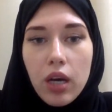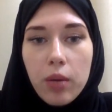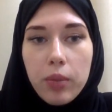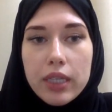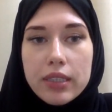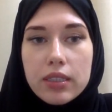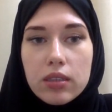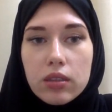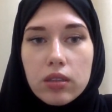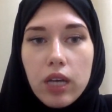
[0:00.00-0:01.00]
But
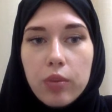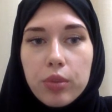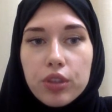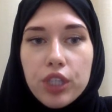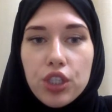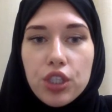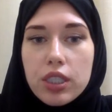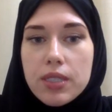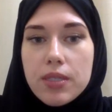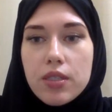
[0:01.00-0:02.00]
arbitration
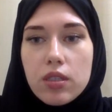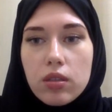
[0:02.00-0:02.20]
is